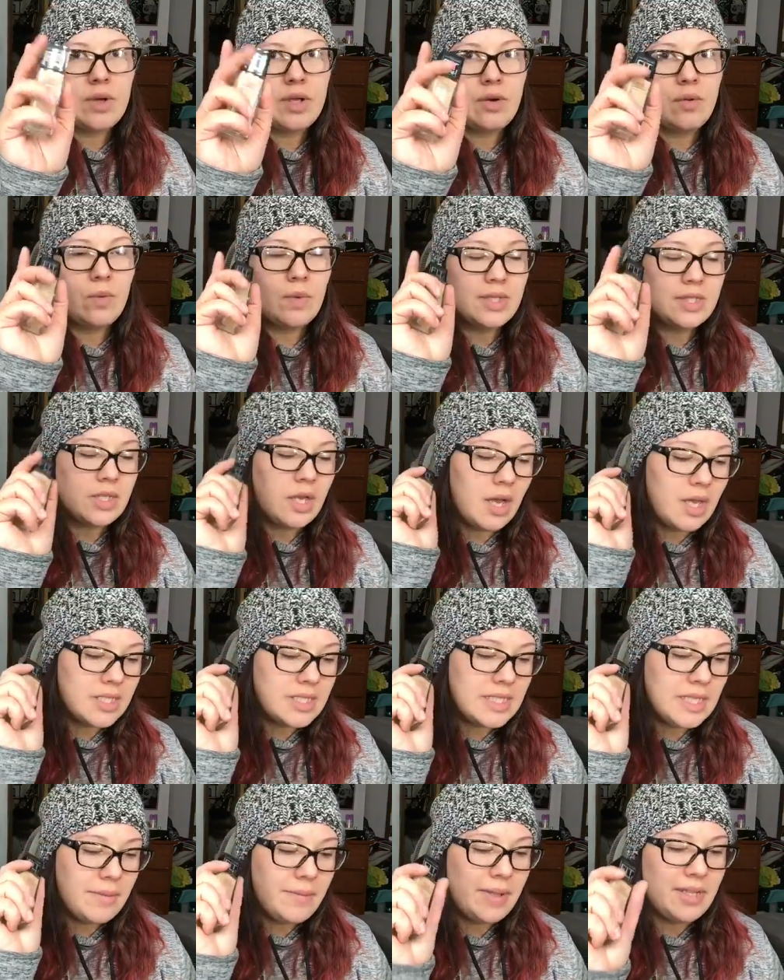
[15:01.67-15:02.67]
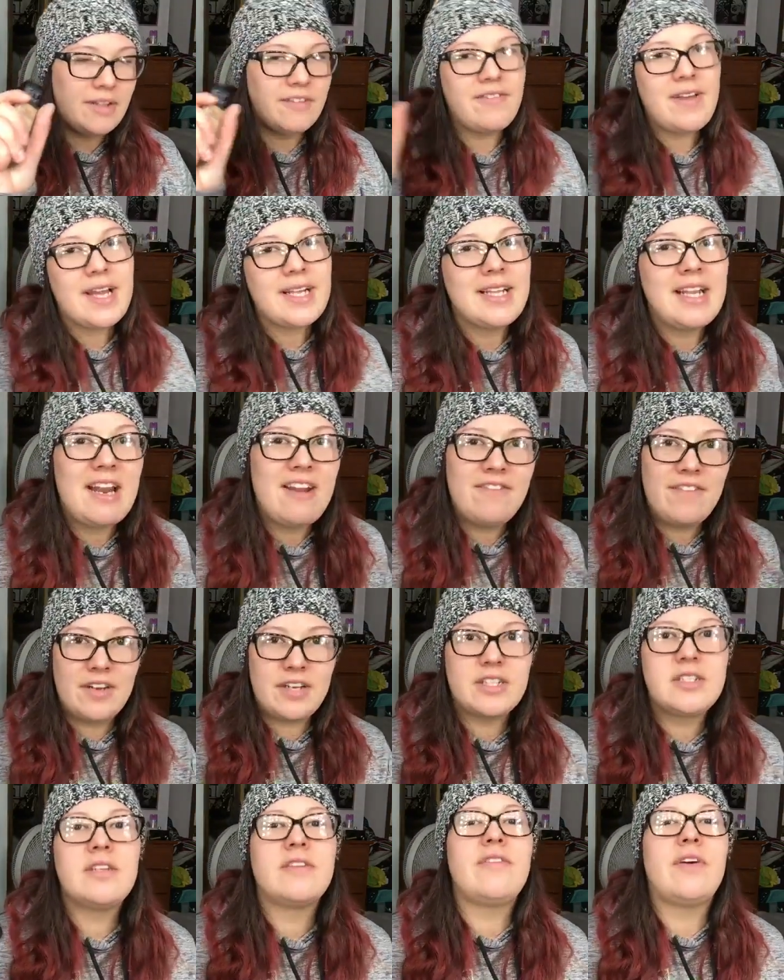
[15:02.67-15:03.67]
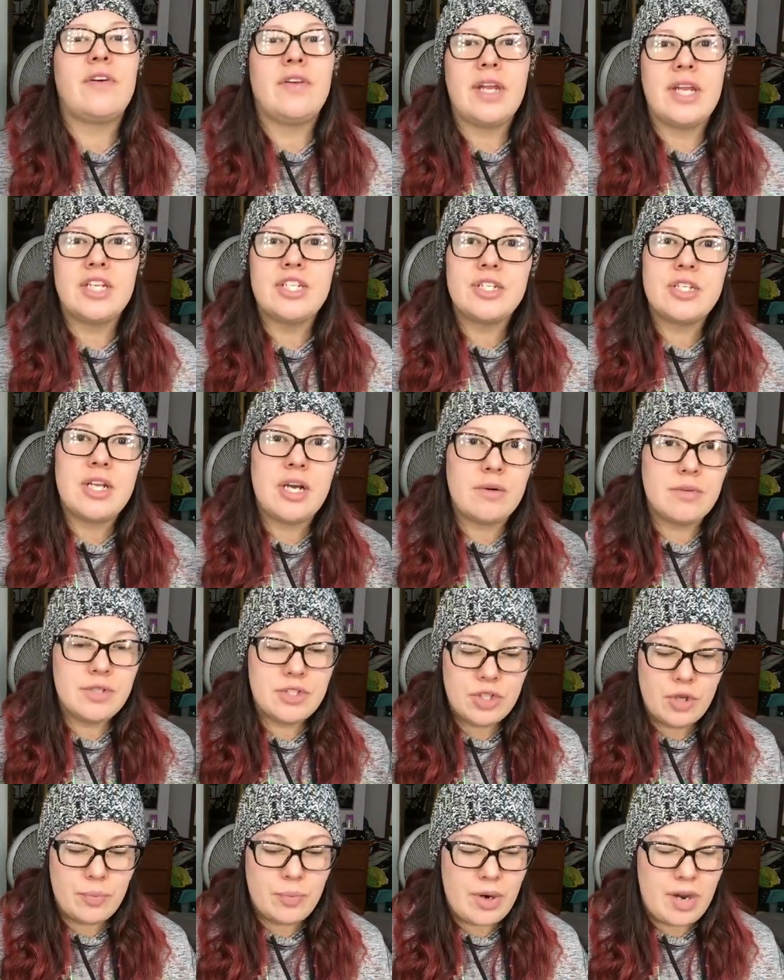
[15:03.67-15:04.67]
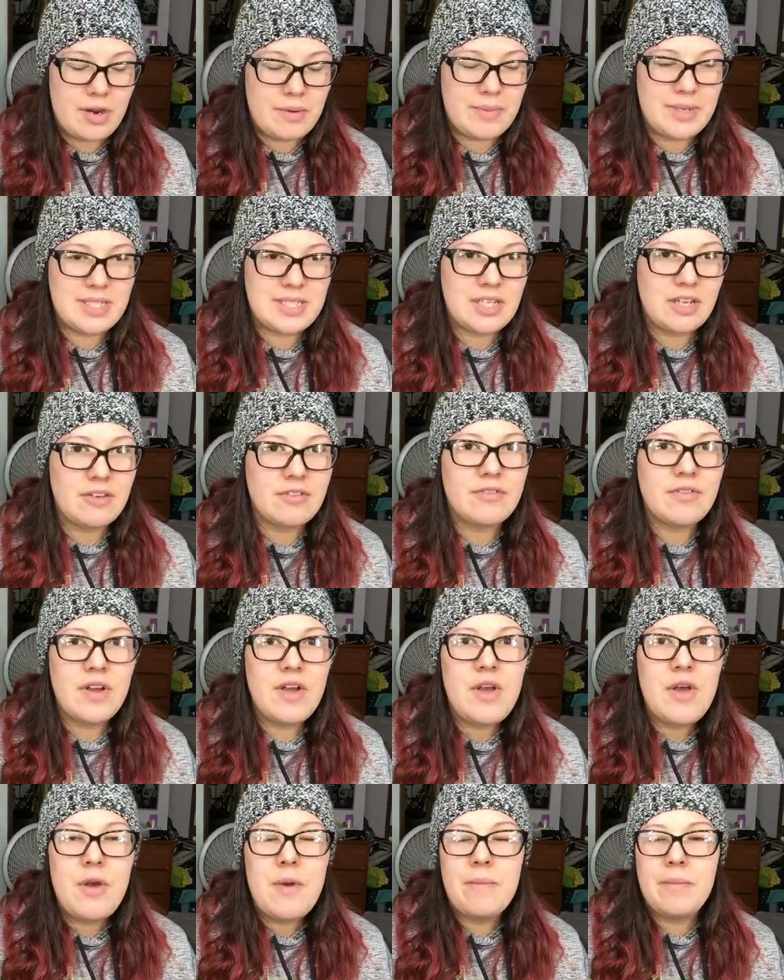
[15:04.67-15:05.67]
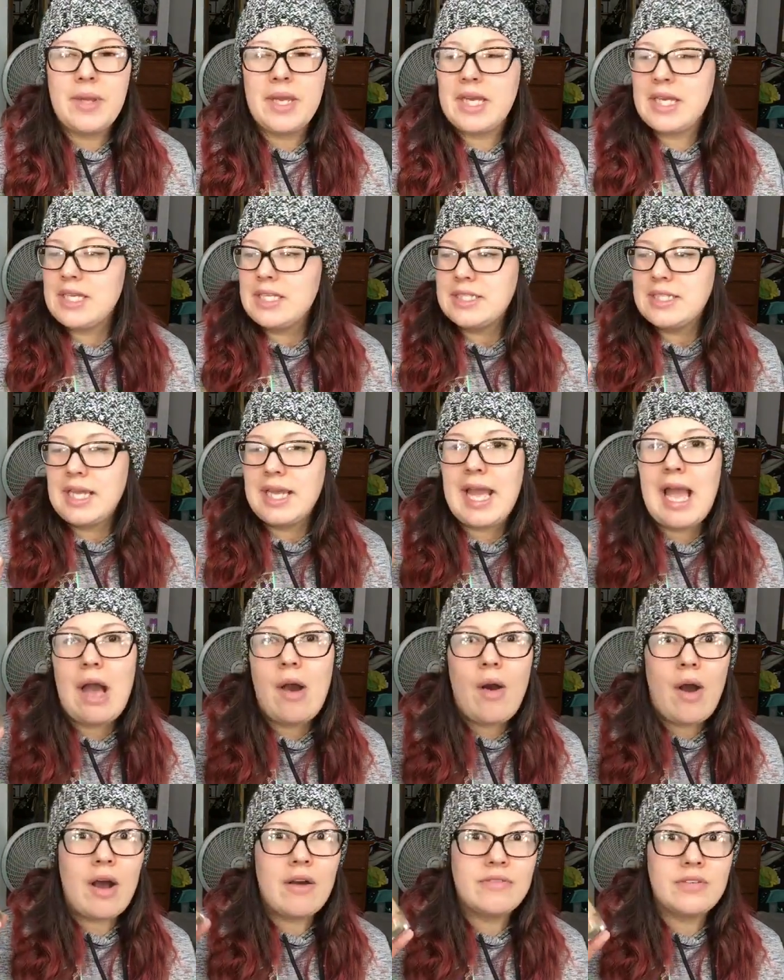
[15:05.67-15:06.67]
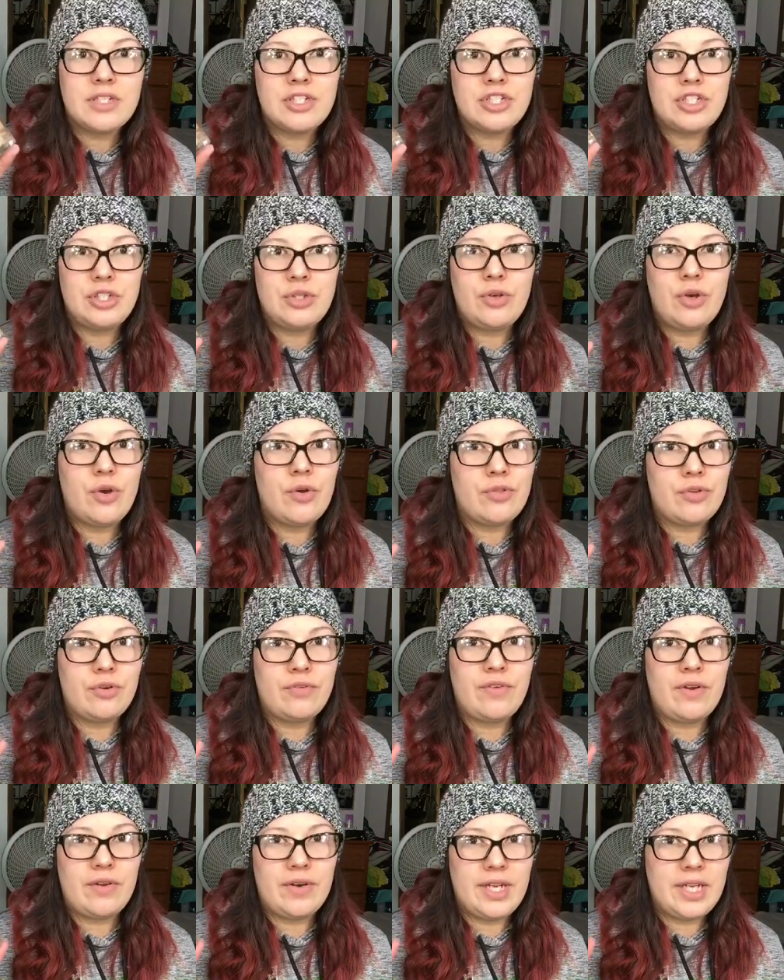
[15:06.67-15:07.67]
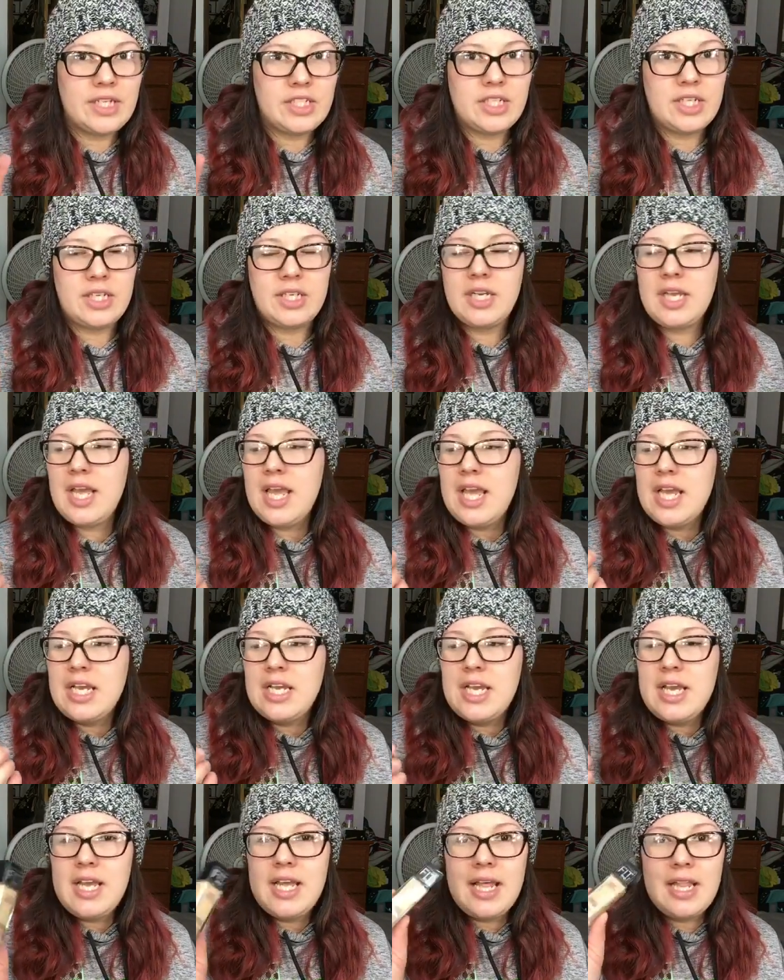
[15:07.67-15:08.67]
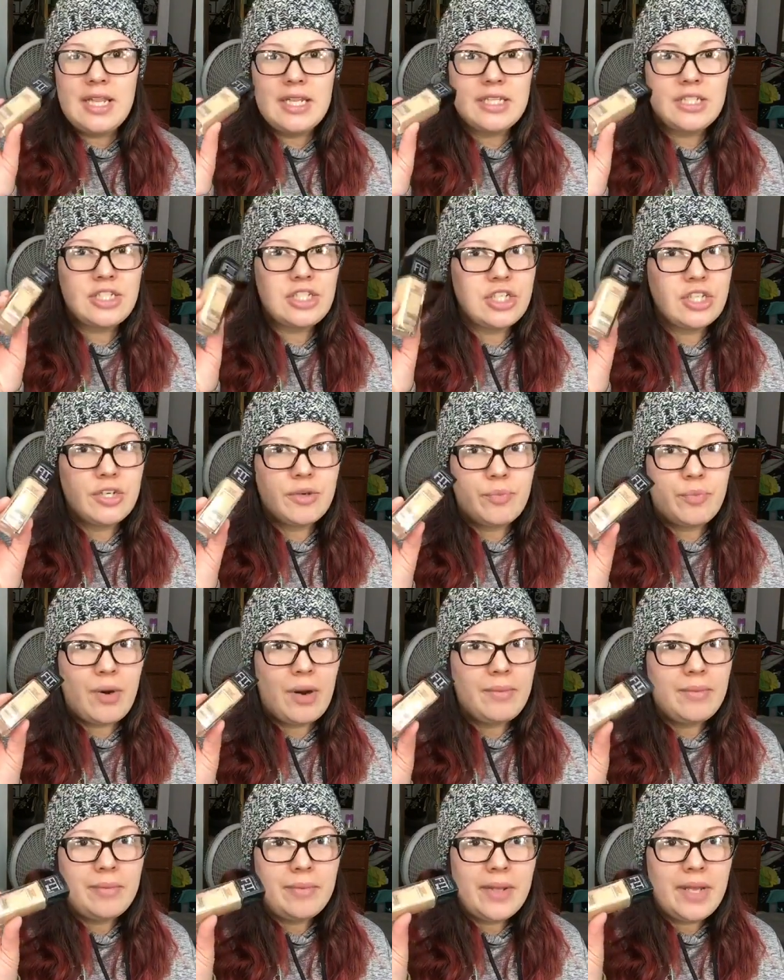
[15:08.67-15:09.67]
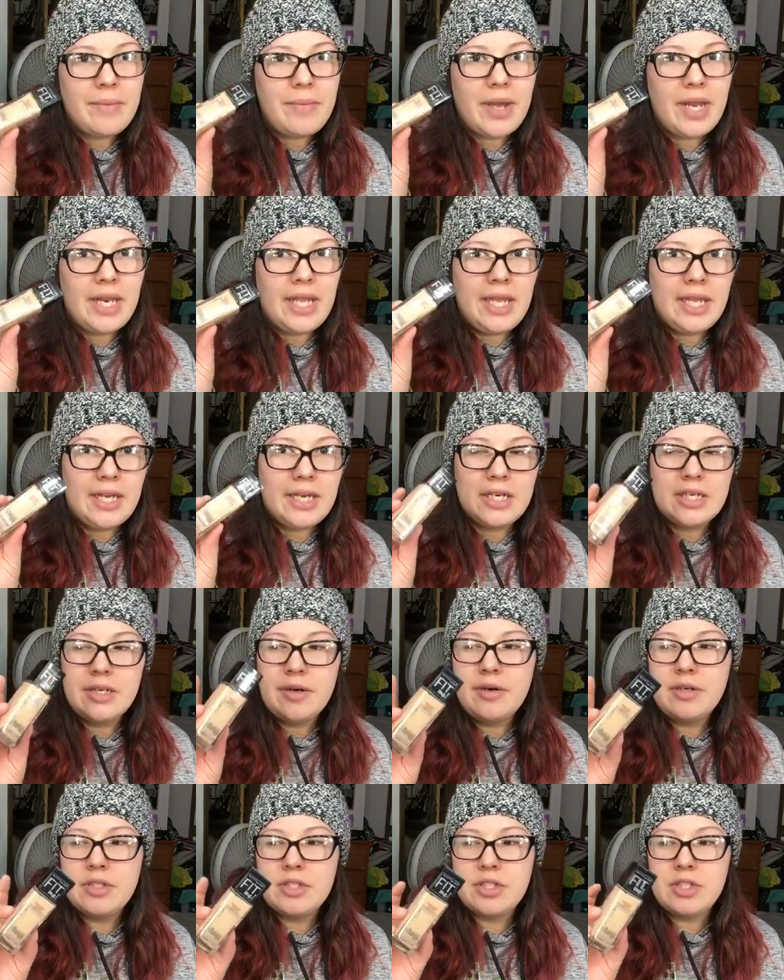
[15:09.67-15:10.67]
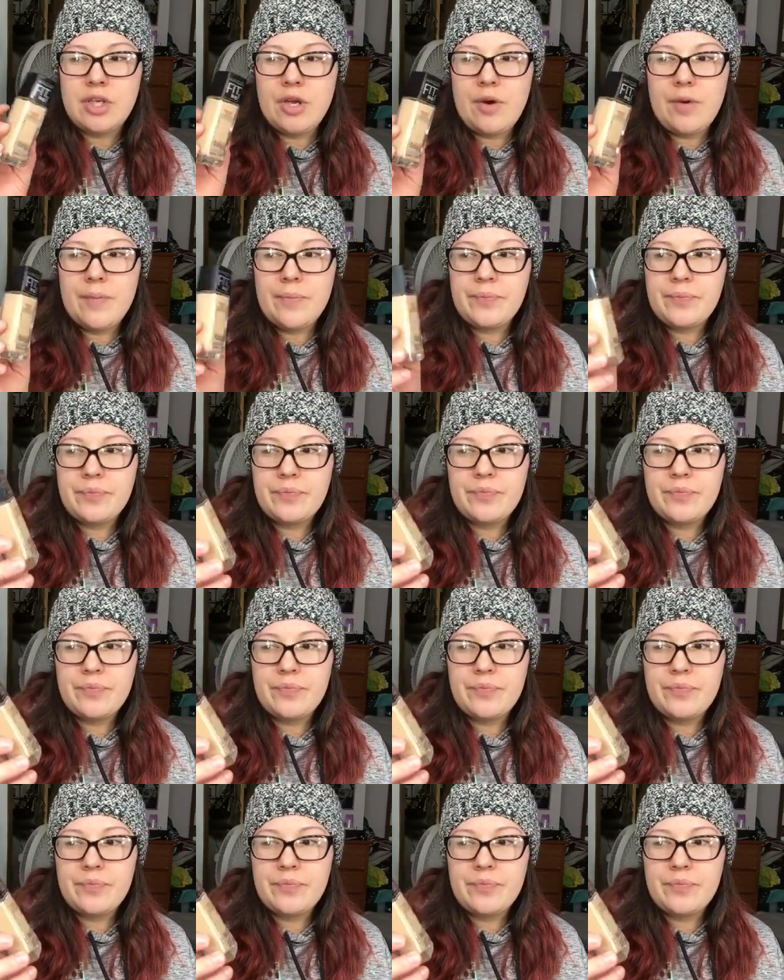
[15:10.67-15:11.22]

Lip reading: one was awesome, and the fact that I finished a foundation, I was so proud of myself, because like, how often do you go through foundation? And this took probably about a year, so